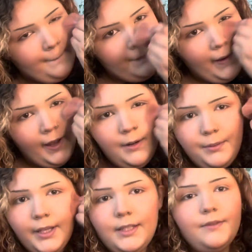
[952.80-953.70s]
I had
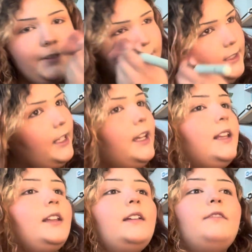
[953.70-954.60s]
plans for today
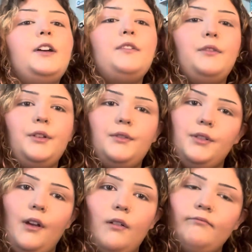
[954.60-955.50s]
and they fell through,
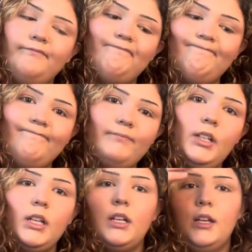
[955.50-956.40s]
so
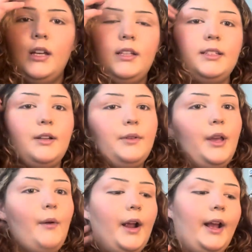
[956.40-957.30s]
didn't really
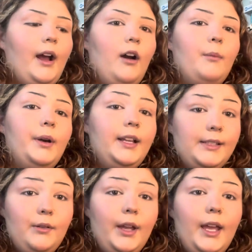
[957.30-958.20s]
work out. But it's
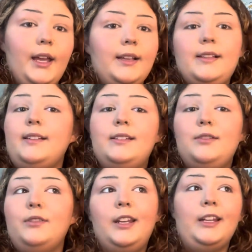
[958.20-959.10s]
okay because I
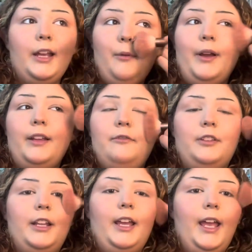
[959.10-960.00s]
still need to get ready for
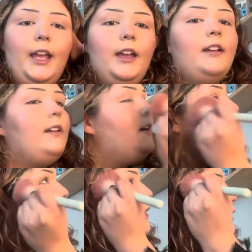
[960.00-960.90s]
the day.
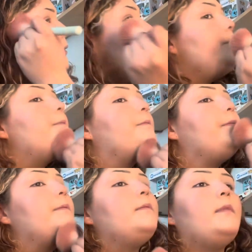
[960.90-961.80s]

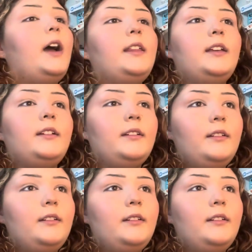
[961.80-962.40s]
I think.